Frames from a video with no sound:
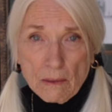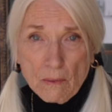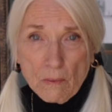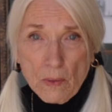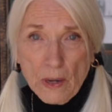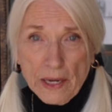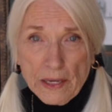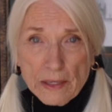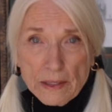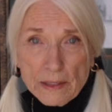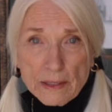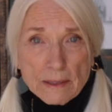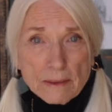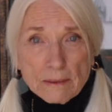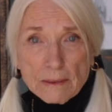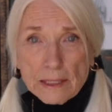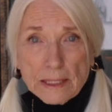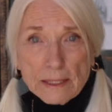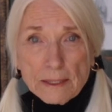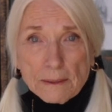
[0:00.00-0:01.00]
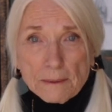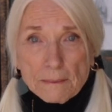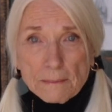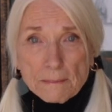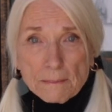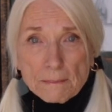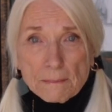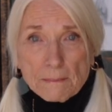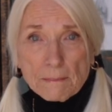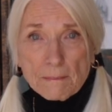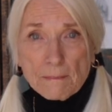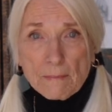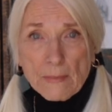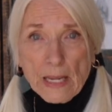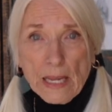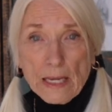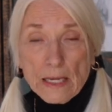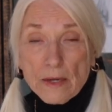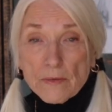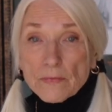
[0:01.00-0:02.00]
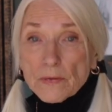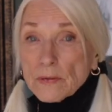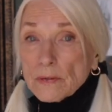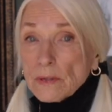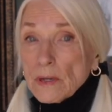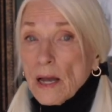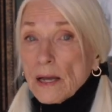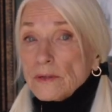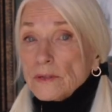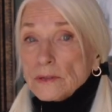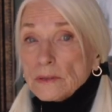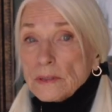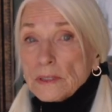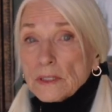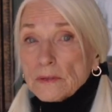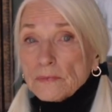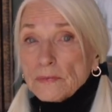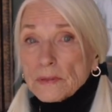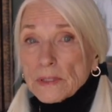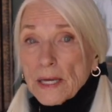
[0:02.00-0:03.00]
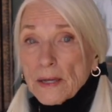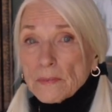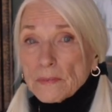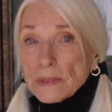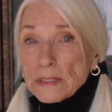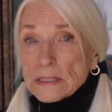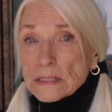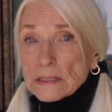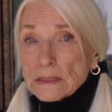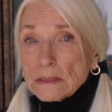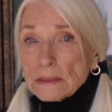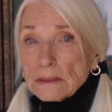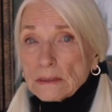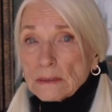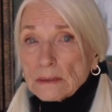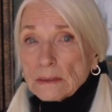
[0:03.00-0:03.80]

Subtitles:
why you do it. And if you're not doing it for that reason,